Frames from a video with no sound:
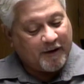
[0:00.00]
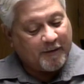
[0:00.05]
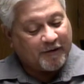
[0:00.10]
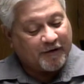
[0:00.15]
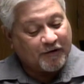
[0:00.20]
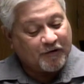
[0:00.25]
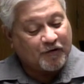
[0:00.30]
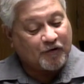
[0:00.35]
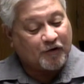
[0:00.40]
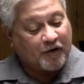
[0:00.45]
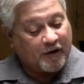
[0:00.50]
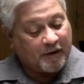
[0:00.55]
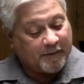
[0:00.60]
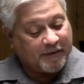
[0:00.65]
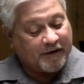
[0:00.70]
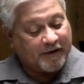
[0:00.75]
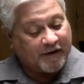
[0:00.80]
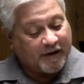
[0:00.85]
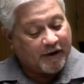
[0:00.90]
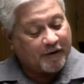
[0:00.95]
This is going to
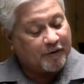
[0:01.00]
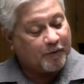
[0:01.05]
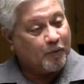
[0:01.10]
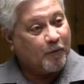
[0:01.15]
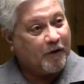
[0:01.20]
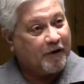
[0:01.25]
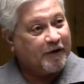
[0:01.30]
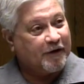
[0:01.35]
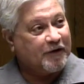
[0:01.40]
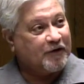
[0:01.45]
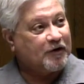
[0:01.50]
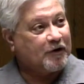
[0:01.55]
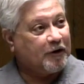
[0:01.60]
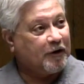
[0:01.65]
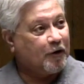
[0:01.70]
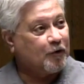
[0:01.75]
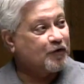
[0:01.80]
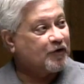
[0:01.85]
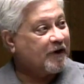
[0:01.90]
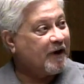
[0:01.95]
be another one of these
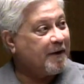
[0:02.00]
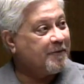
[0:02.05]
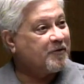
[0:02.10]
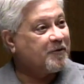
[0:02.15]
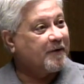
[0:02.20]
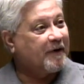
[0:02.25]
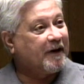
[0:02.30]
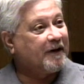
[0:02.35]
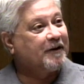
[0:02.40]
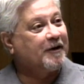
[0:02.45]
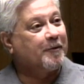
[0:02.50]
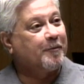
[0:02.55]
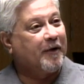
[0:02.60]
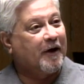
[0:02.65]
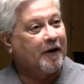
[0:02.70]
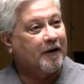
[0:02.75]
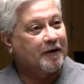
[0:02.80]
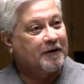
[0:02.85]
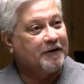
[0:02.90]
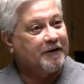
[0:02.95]
close games, but I think
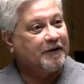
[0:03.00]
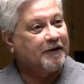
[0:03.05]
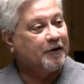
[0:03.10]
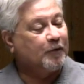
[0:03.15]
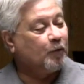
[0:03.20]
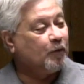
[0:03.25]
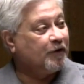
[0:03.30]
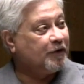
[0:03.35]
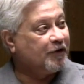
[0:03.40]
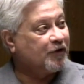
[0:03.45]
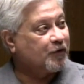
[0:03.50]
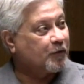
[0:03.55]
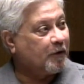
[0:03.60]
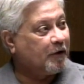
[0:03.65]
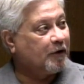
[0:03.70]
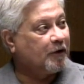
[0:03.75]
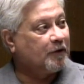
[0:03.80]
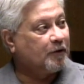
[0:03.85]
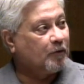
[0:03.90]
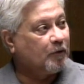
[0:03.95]
Paraclete can win this
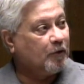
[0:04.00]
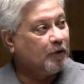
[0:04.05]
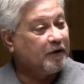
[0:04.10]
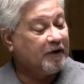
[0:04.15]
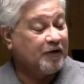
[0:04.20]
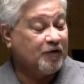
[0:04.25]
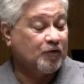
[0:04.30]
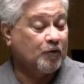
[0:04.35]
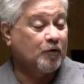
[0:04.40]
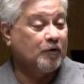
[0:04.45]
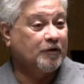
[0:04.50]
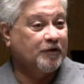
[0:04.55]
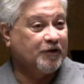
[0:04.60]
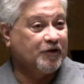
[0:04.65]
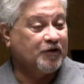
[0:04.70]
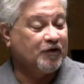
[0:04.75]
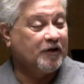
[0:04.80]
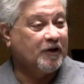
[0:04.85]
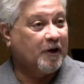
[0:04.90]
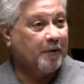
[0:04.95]
one on the road. They scored a
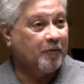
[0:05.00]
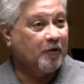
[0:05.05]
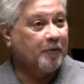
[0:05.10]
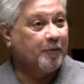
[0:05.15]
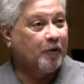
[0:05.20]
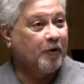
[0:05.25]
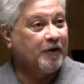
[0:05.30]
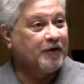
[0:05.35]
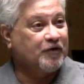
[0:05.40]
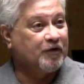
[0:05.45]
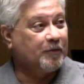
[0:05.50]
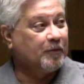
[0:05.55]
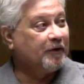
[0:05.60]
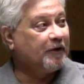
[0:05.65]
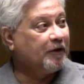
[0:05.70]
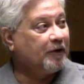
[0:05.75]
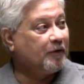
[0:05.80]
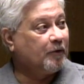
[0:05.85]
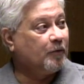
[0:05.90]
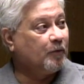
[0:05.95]
decent number of points when
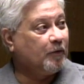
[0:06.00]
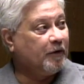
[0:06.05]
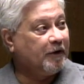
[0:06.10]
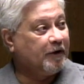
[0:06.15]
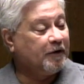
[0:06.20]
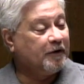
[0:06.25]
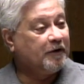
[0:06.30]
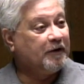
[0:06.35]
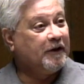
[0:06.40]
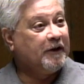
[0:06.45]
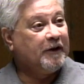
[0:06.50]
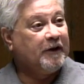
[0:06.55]
they were winning.